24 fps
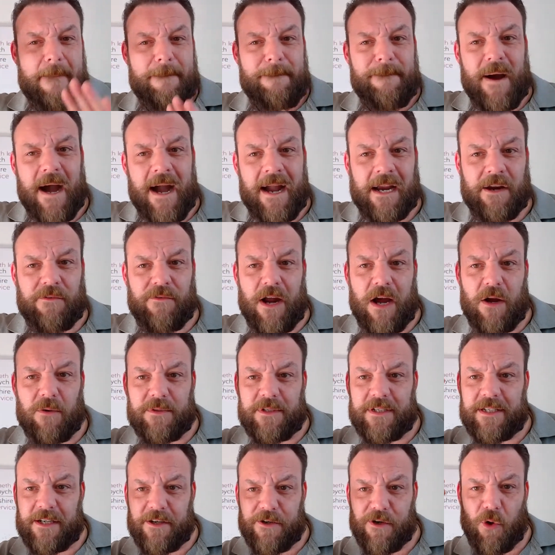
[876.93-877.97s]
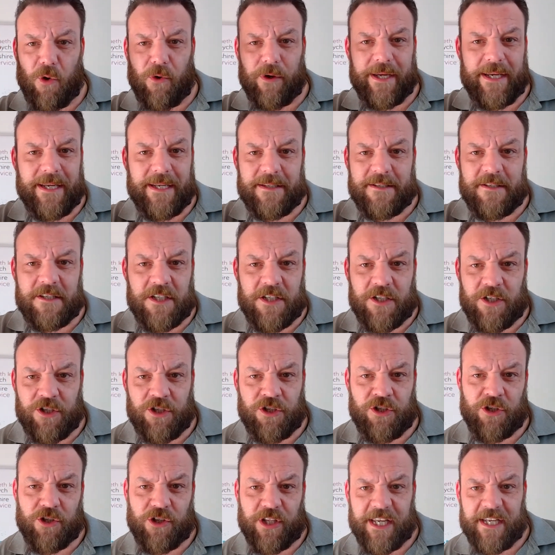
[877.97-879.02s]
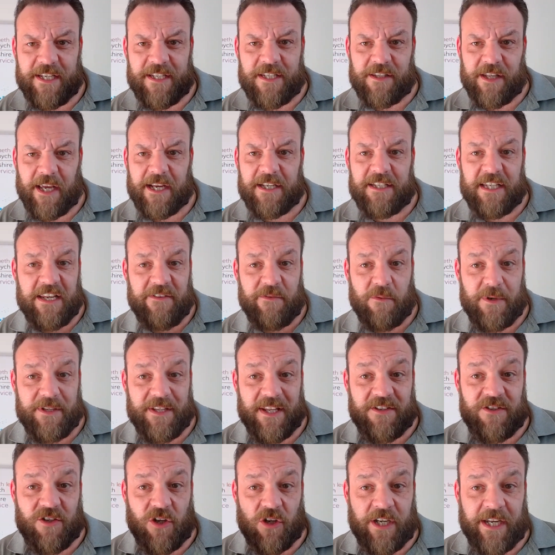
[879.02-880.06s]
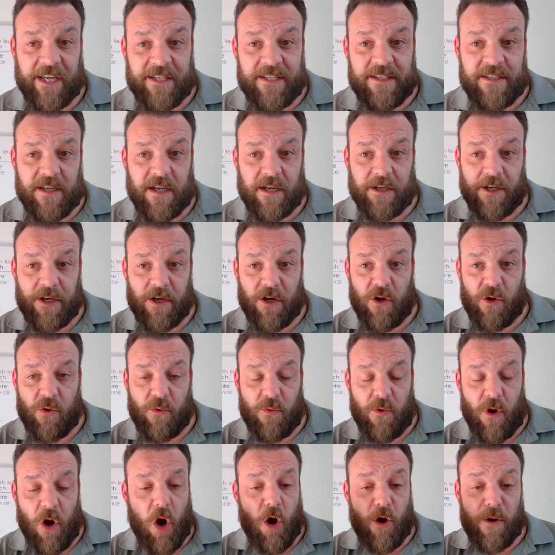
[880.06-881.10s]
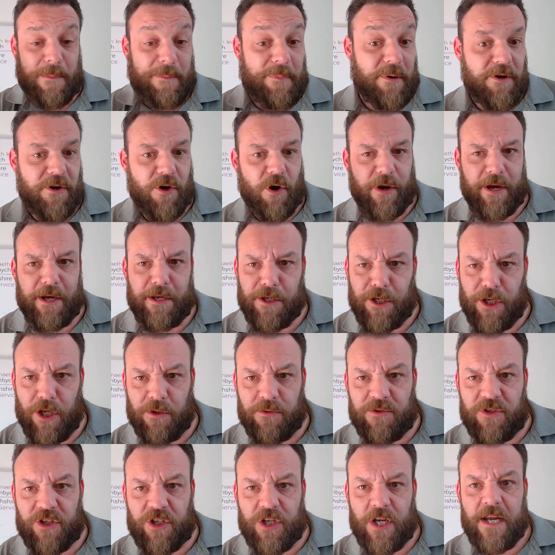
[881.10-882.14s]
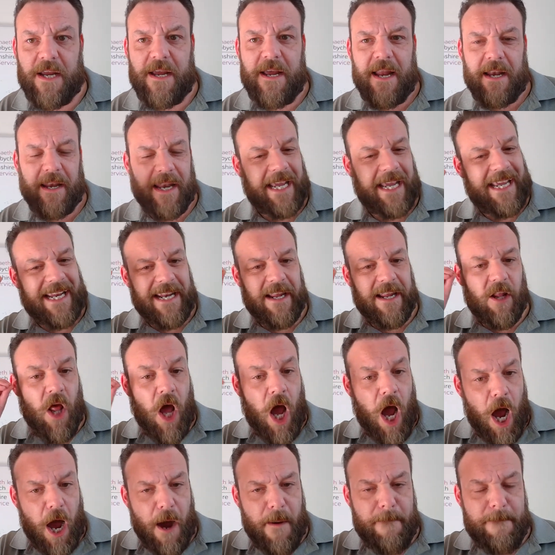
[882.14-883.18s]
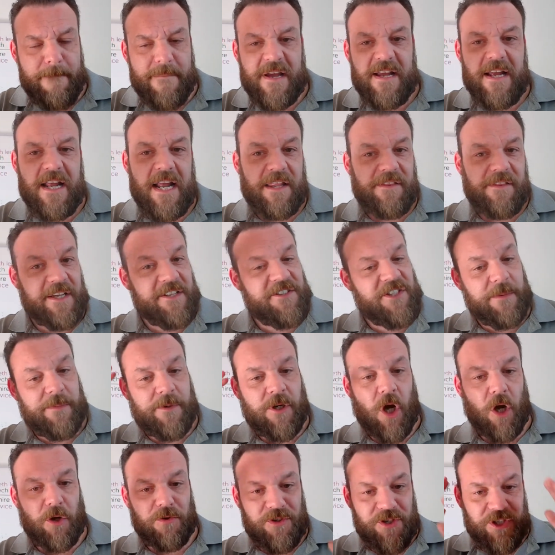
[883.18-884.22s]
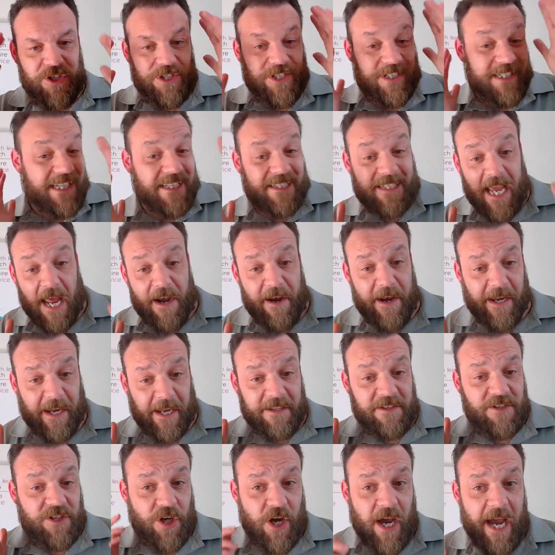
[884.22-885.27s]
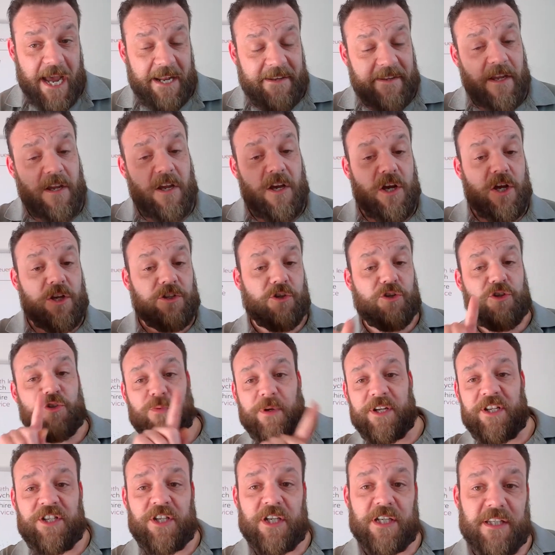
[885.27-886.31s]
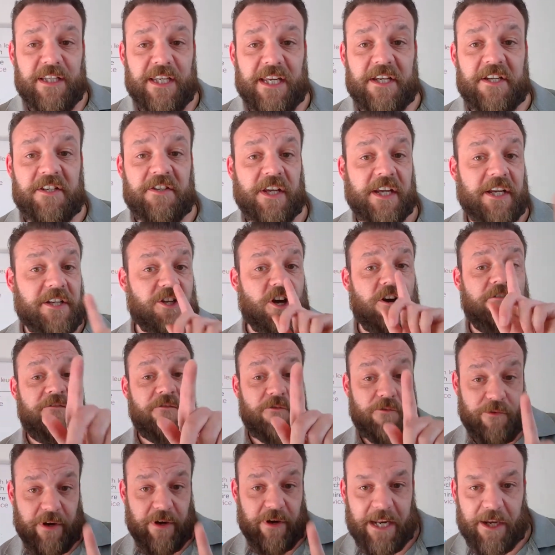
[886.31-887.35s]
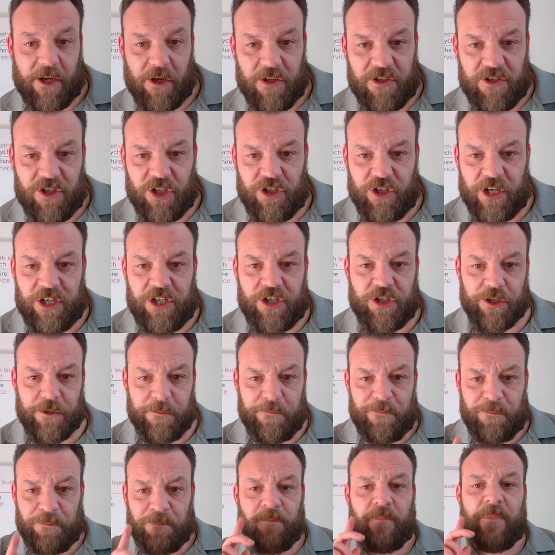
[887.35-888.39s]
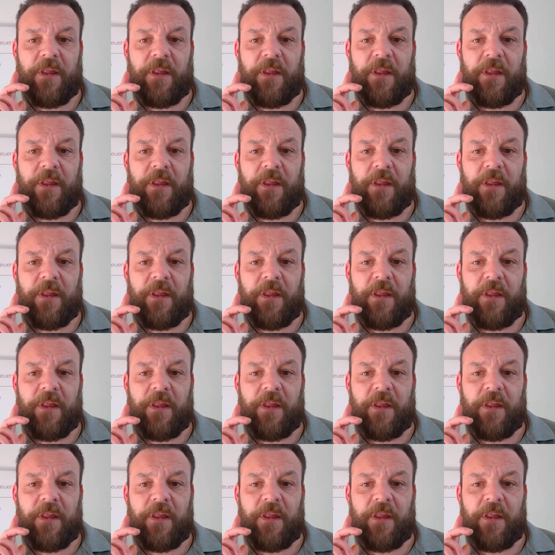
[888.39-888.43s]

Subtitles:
background noise to these things, even when the sockets are, on but not in use, like a little hum that subconsciously is getting into your head. So switching these things off, really good suggestion.